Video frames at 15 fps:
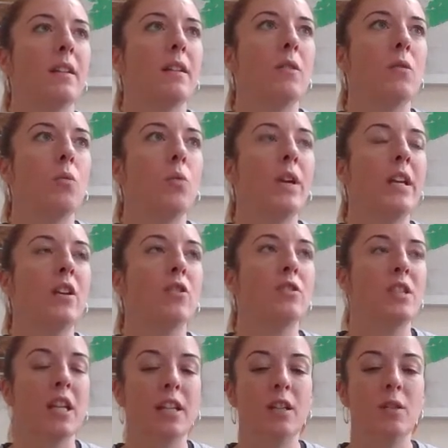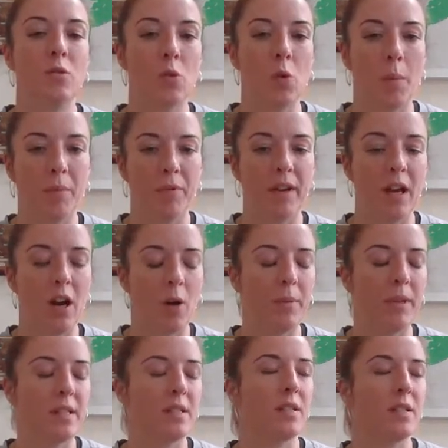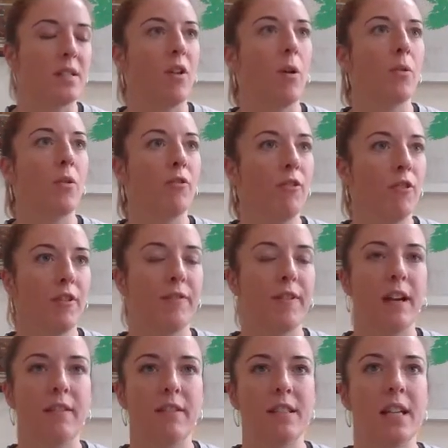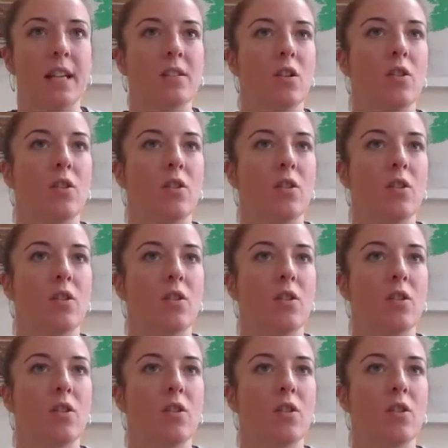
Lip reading: we continued to operate our business throughout coronavirus, yes,